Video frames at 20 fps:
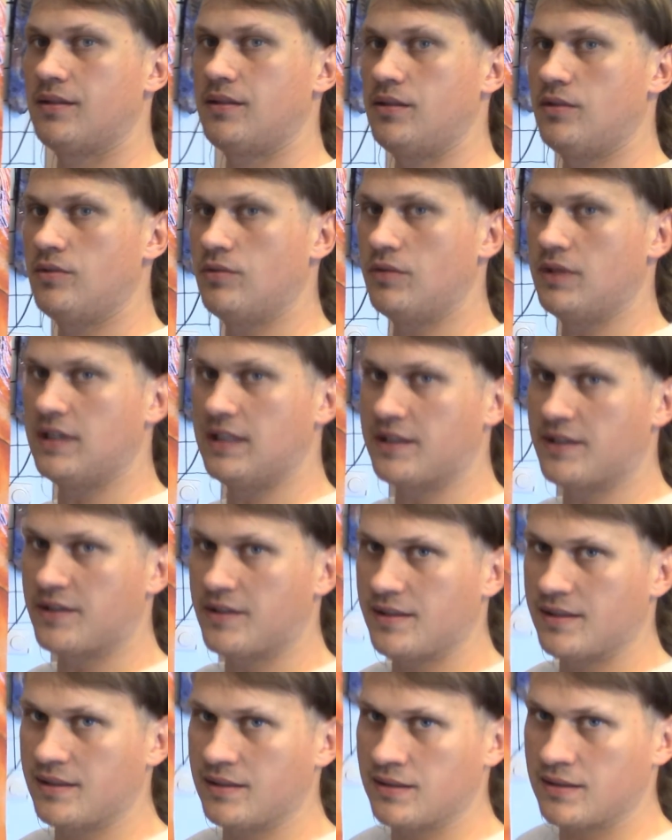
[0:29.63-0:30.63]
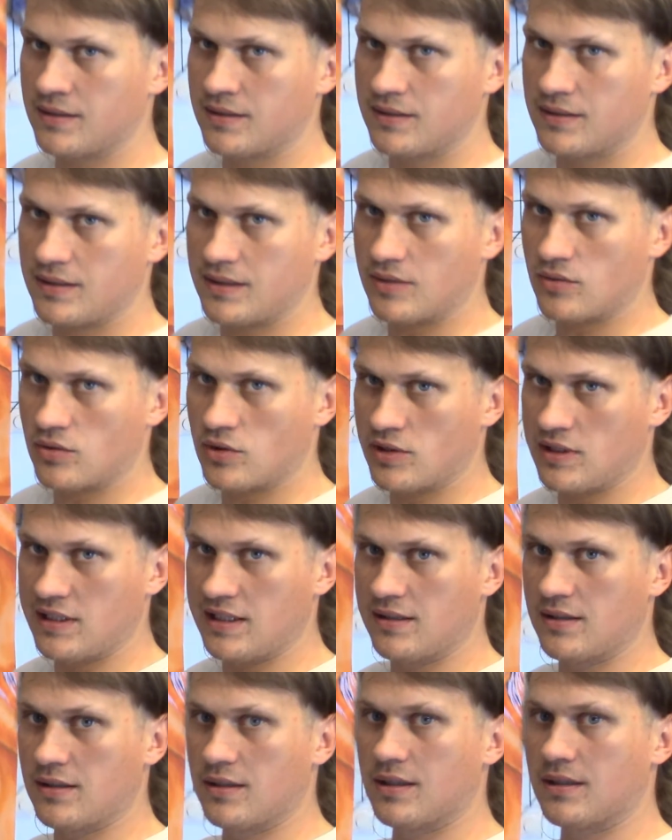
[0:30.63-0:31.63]
nude art and
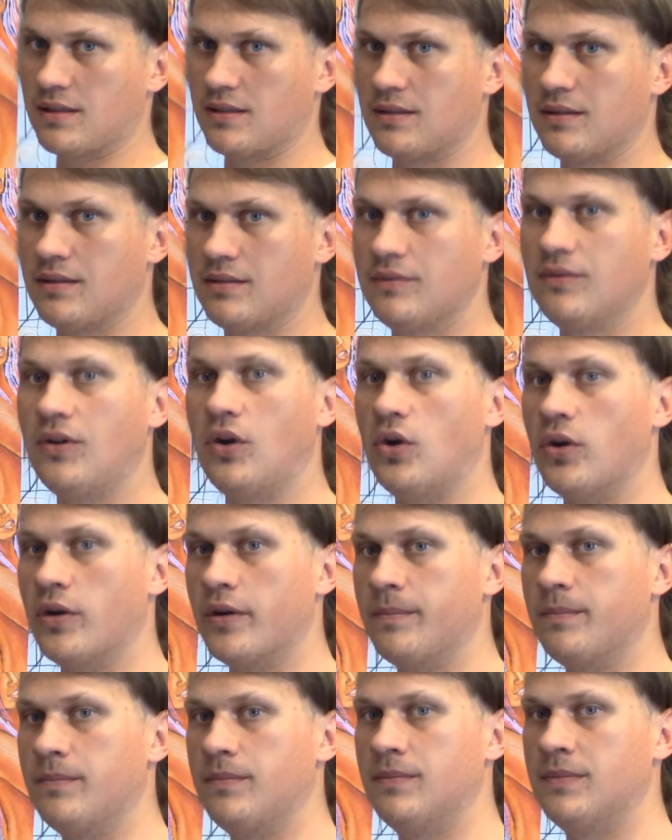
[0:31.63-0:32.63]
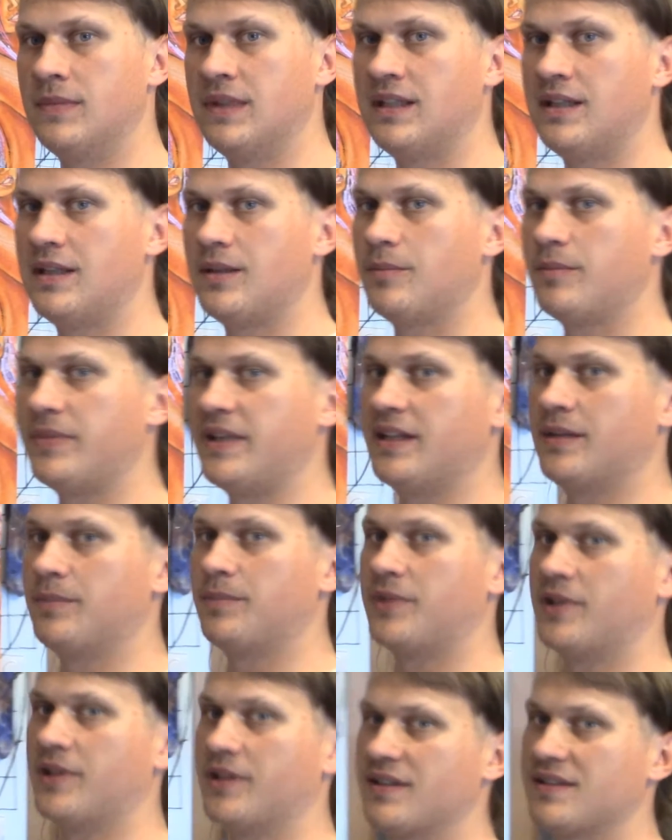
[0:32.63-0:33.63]
erotic art or
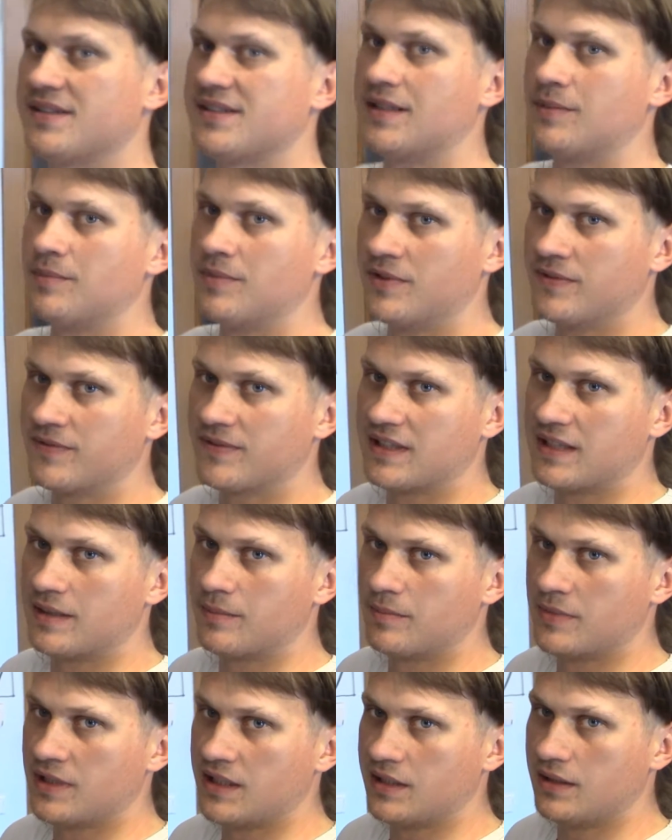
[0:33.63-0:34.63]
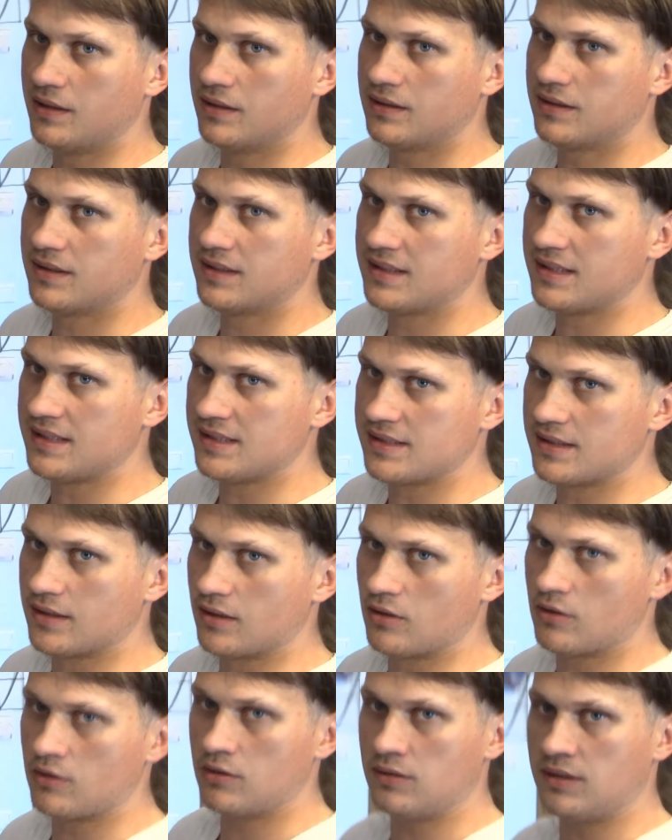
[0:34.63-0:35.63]
pin-up art. Some of them these
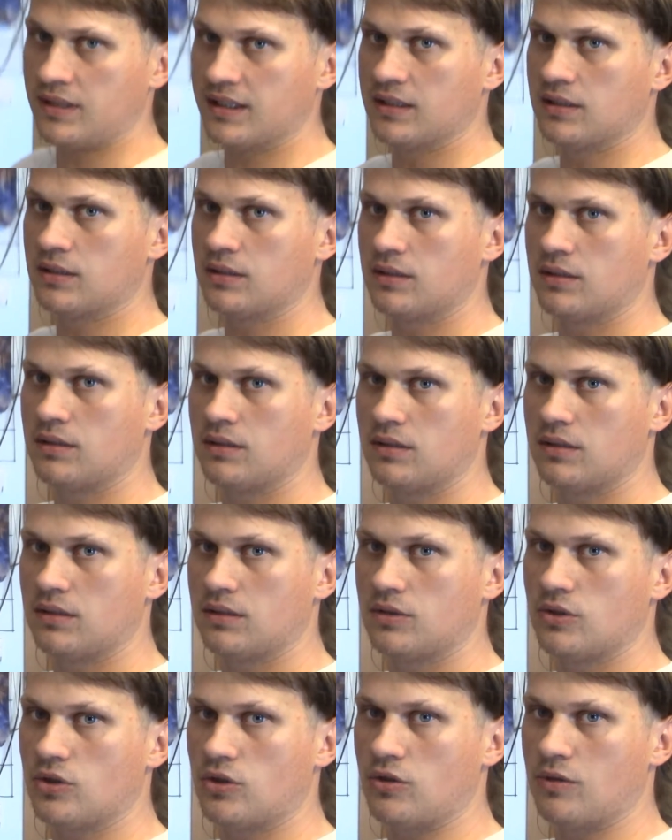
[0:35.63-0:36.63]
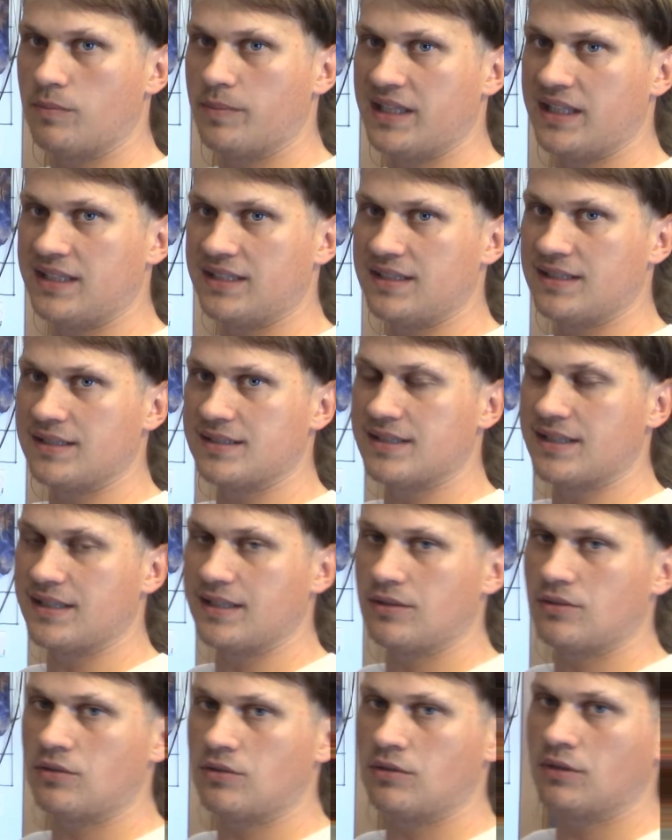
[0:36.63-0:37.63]
long and tall paintings I
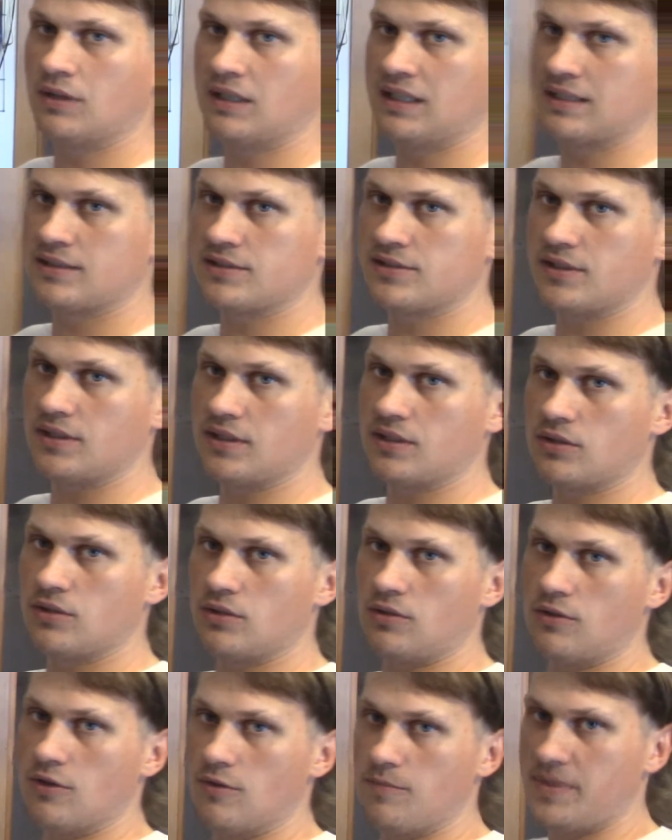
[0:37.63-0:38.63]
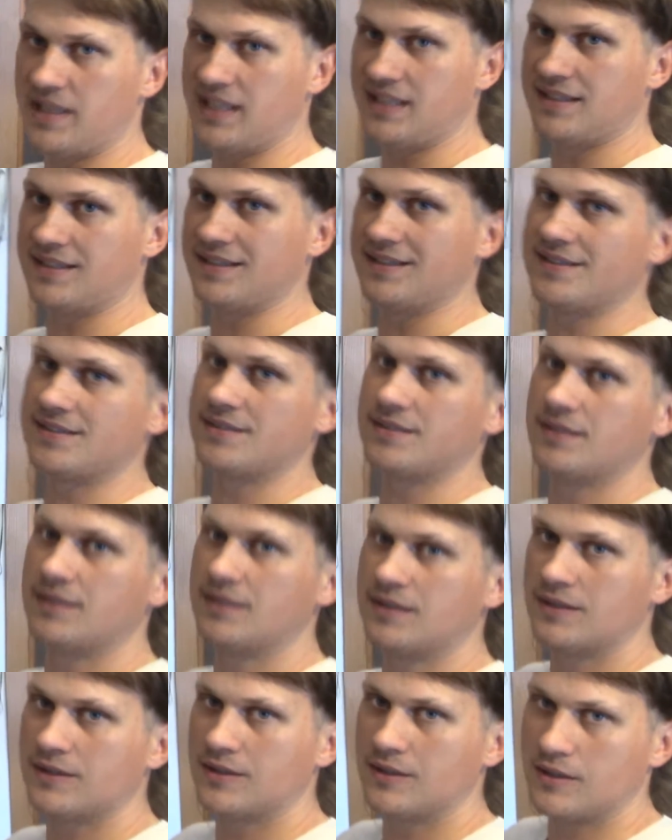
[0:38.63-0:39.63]
call actually tall paintings,
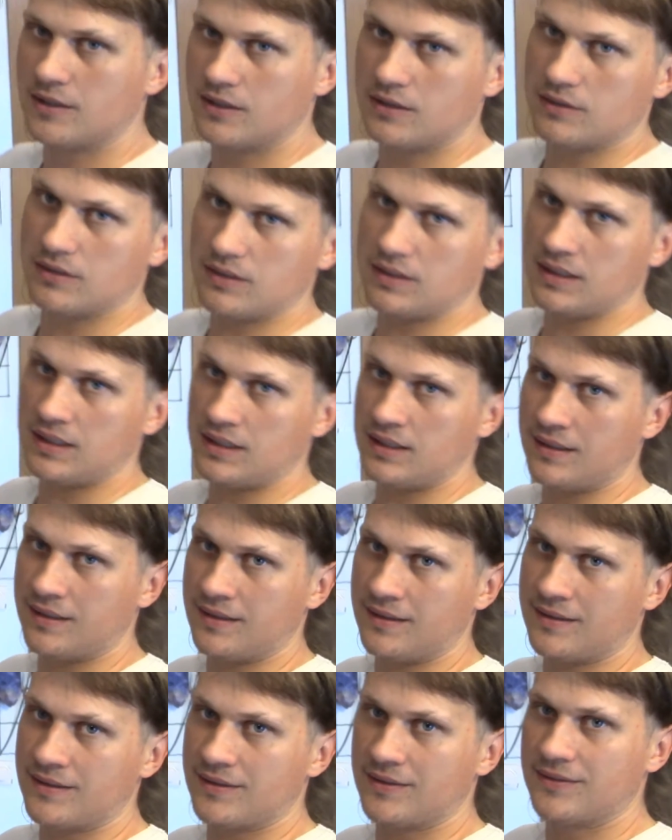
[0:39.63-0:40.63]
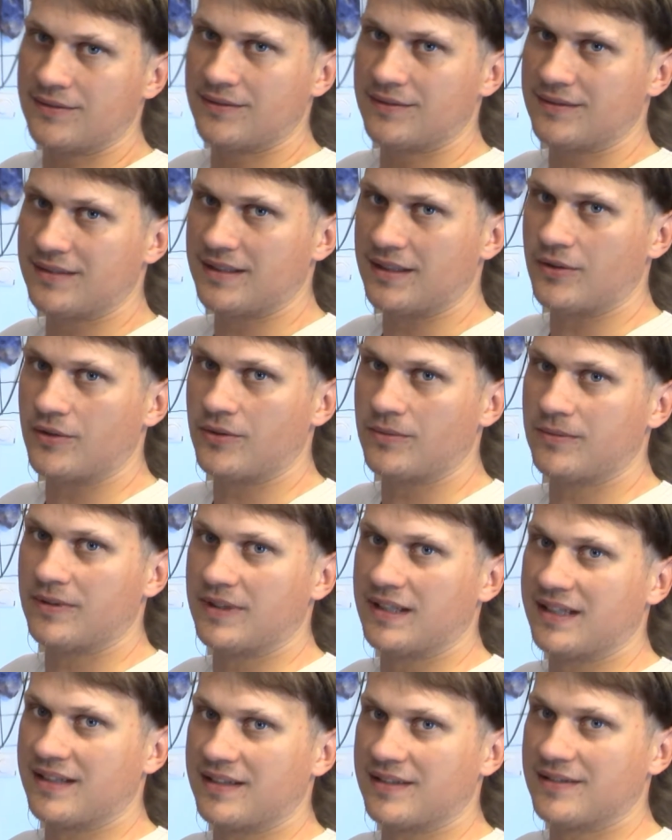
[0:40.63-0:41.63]
and they're
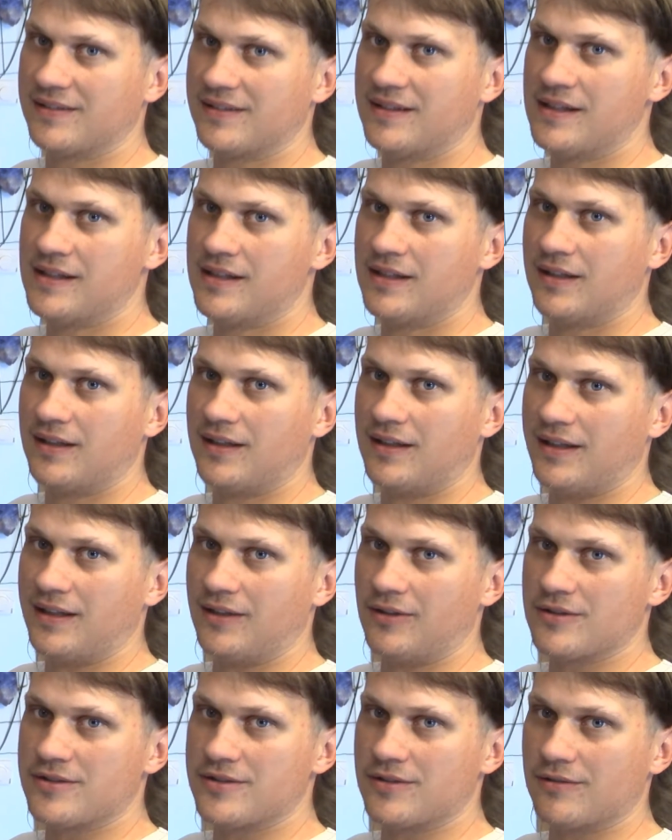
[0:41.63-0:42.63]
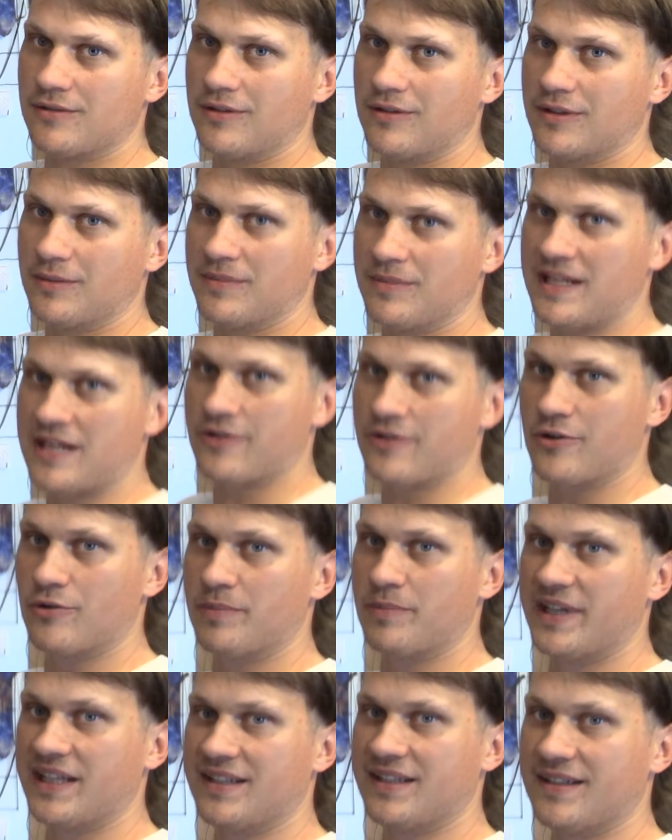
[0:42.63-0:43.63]
like, I also call them narrow
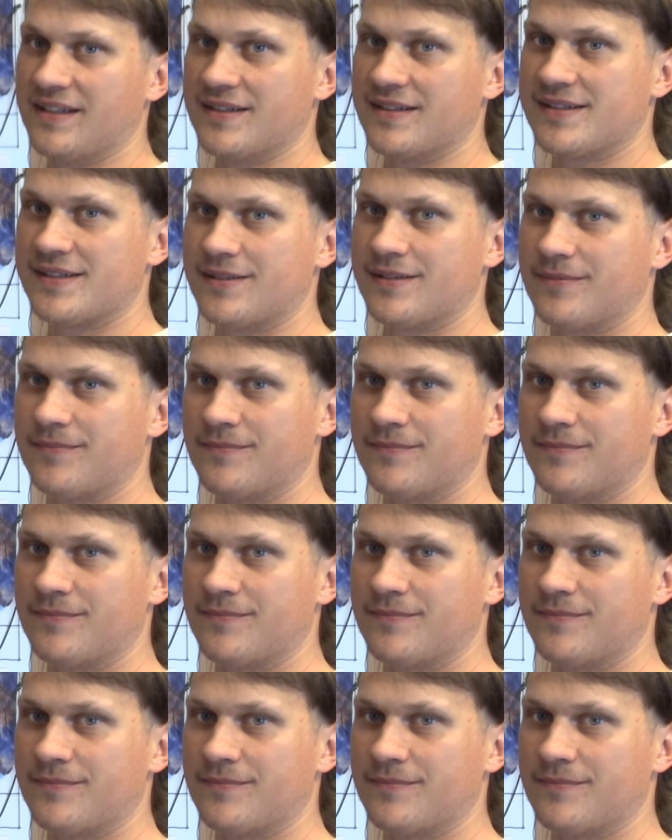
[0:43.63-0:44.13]
paintings.